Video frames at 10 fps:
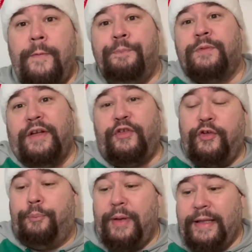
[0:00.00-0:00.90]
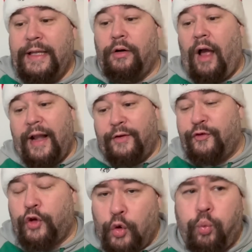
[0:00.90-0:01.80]
This is a big deal. And it's
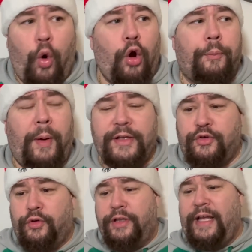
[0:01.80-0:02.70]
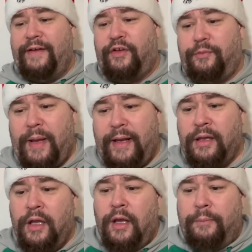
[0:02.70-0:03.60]
good work by Jordan Davis, man,
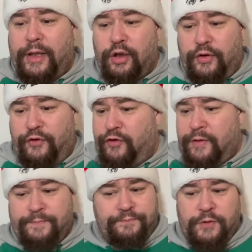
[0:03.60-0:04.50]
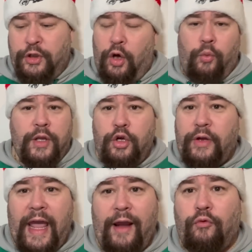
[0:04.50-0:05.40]
because, you know, when you
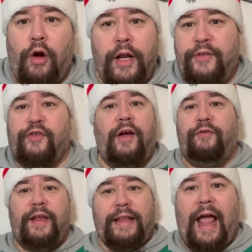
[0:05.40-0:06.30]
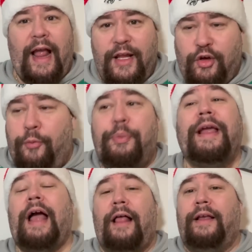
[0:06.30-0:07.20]
can't run and stuff like that, and you're a big
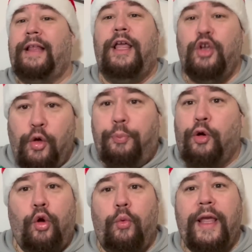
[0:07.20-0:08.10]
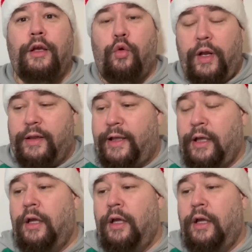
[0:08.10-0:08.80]
guy like that, you could put on weight quickly.